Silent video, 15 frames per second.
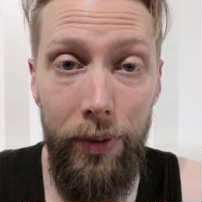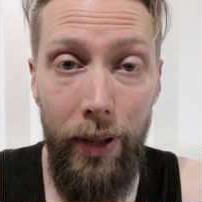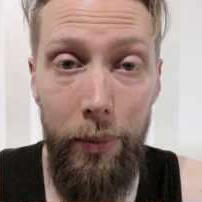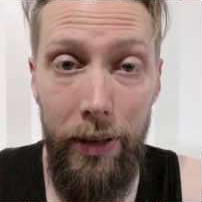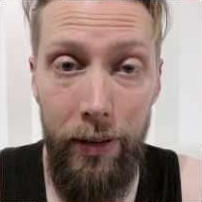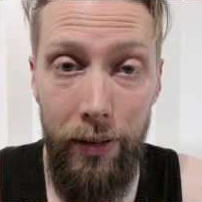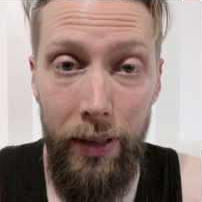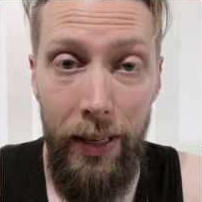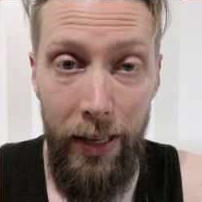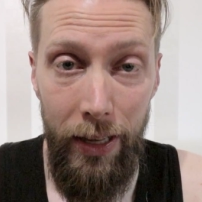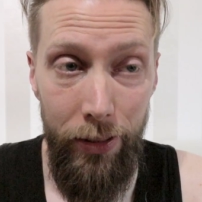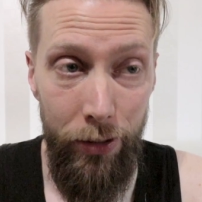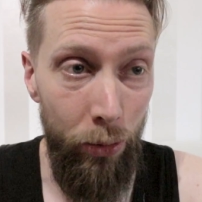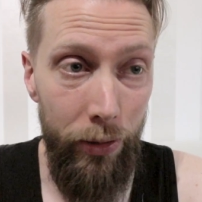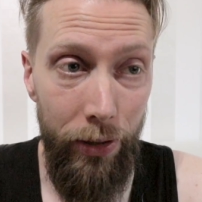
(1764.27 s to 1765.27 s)
I mean,
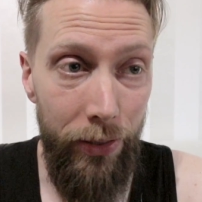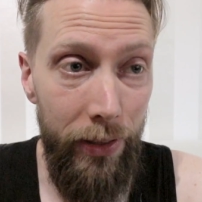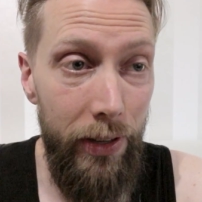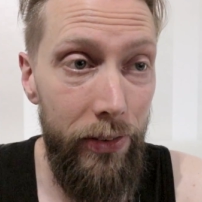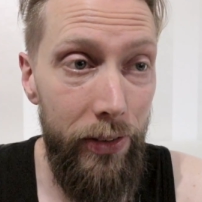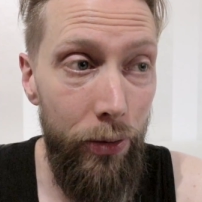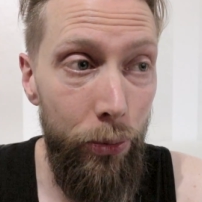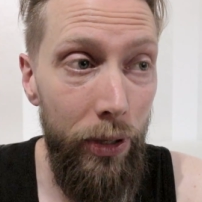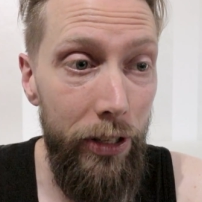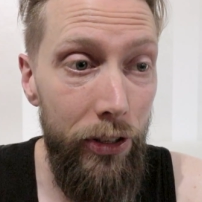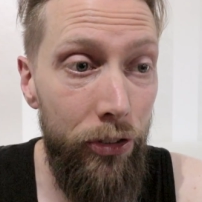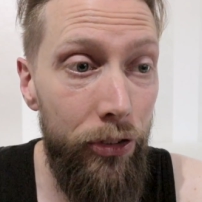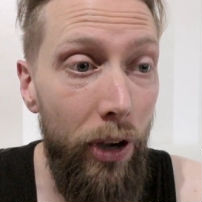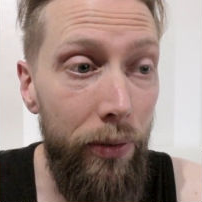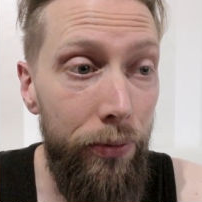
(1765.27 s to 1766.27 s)
the only things that really
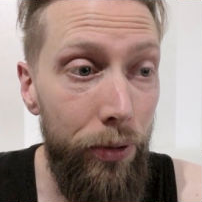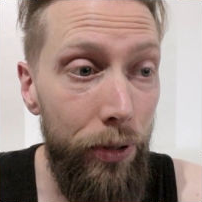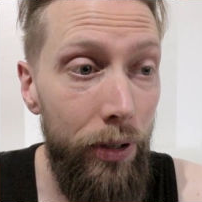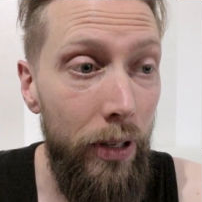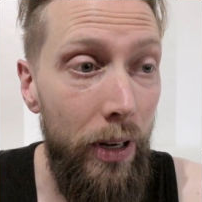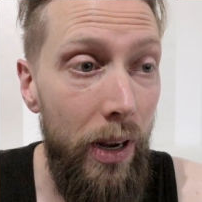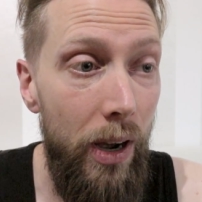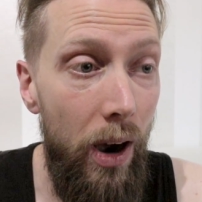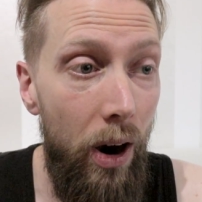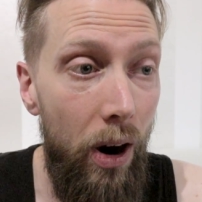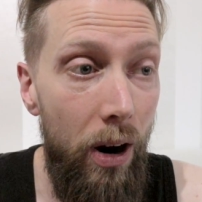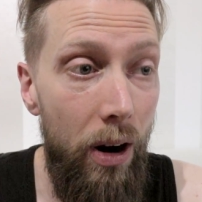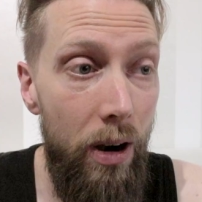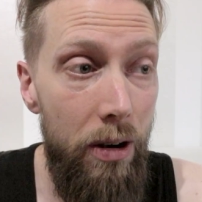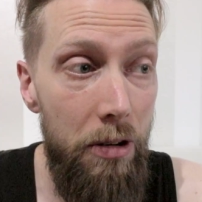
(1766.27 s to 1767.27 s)
suffer
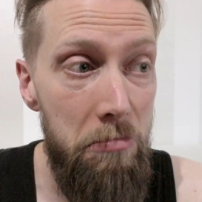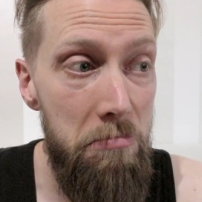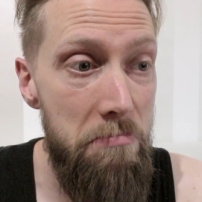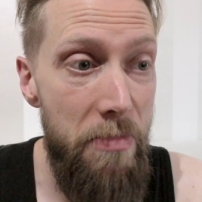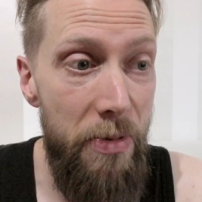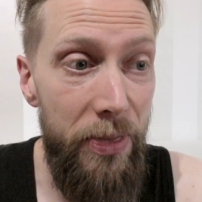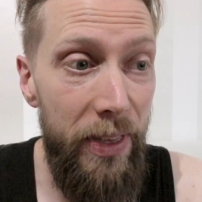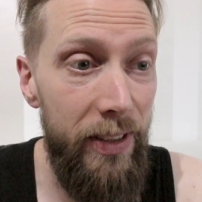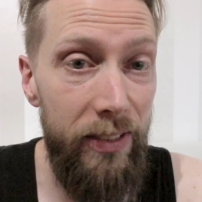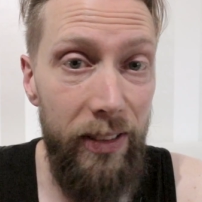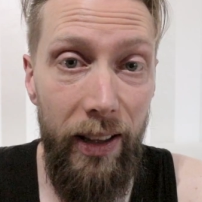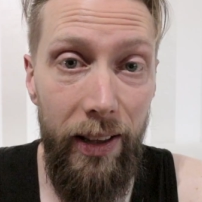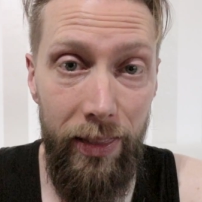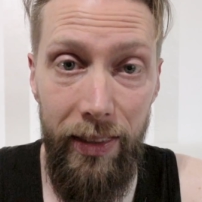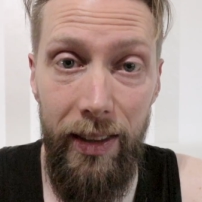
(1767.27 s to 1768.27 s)
are things
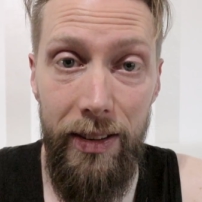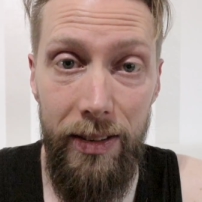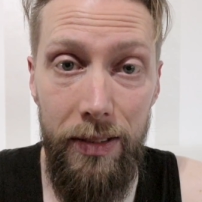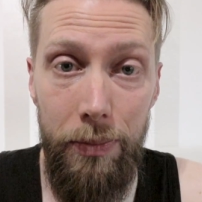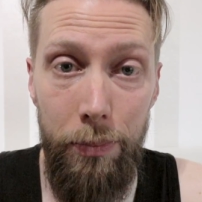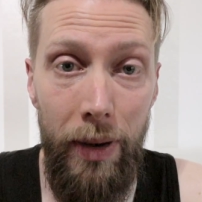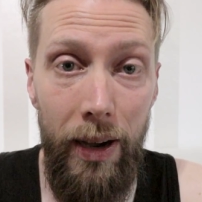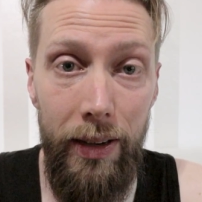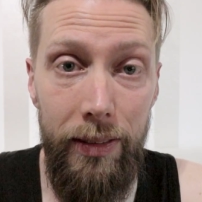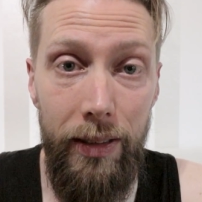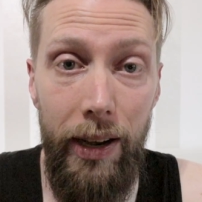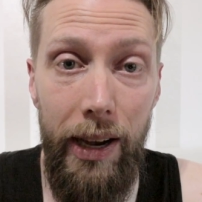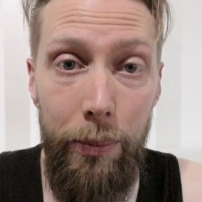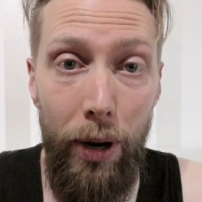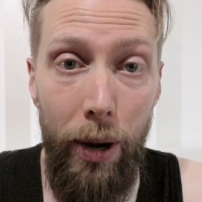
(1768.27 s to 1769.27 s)
like this my
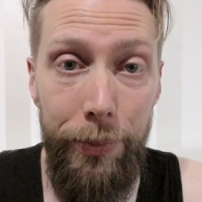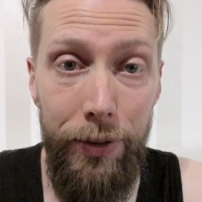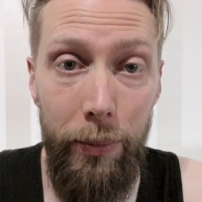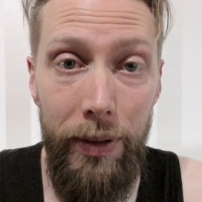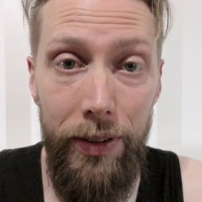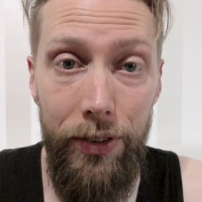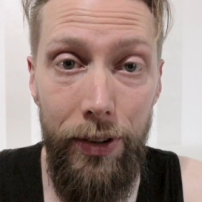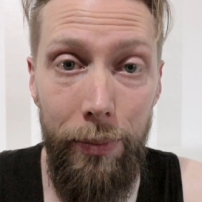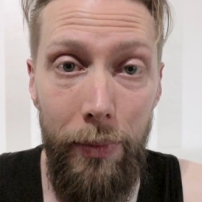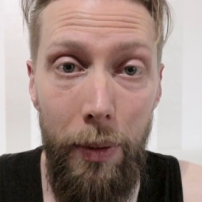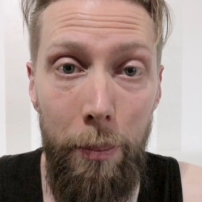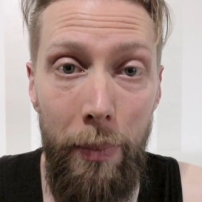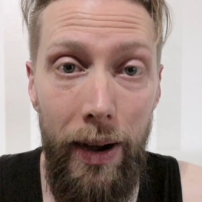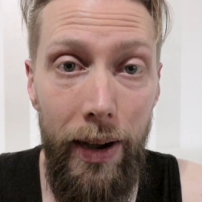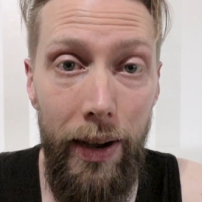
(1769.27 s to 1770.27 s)
time optimism,
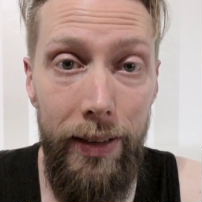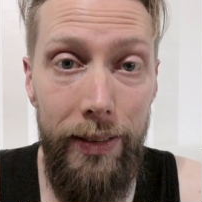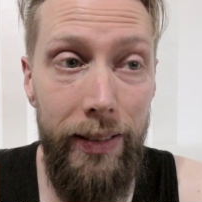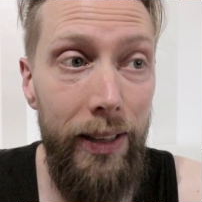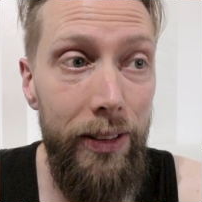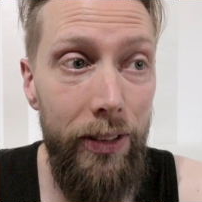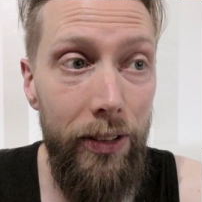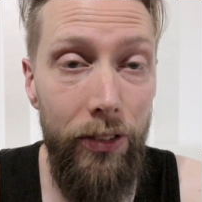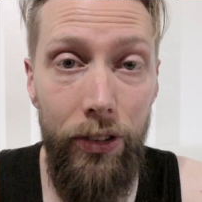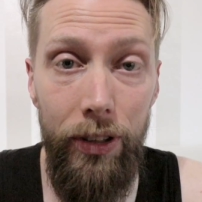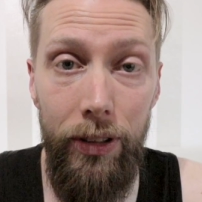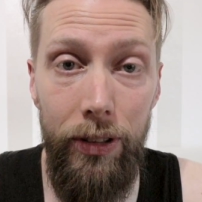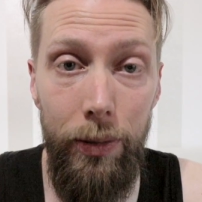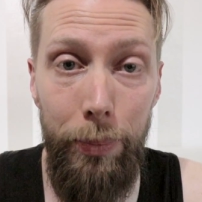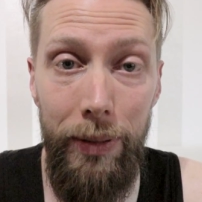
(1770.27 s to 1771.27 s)
my tendency
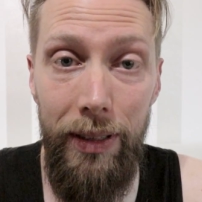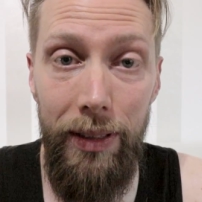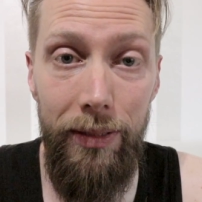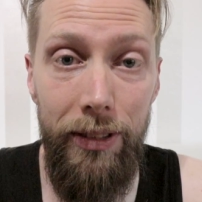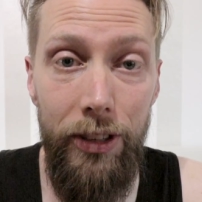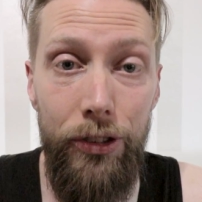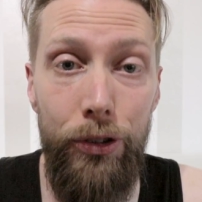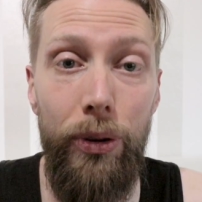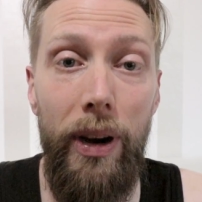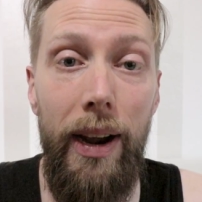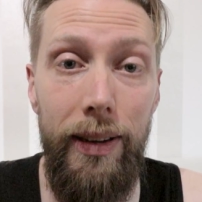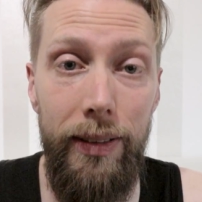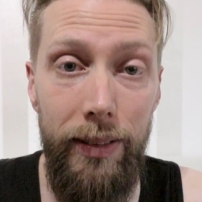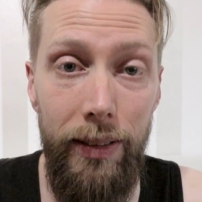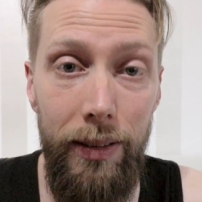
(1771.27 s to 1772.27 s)
to be
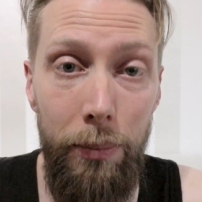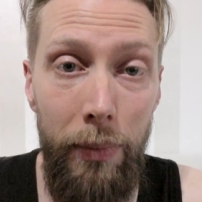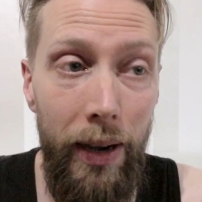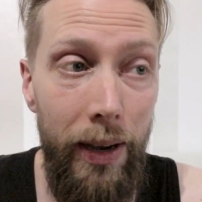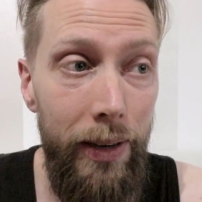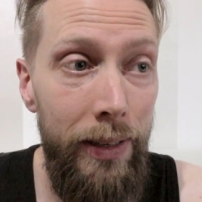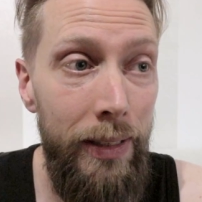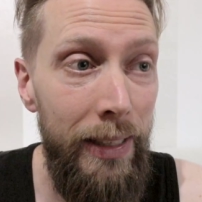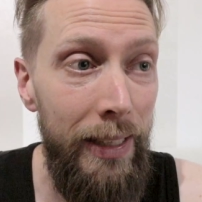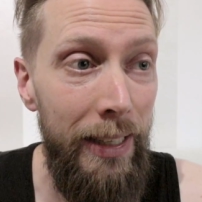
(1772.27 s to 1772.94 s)
distracted, my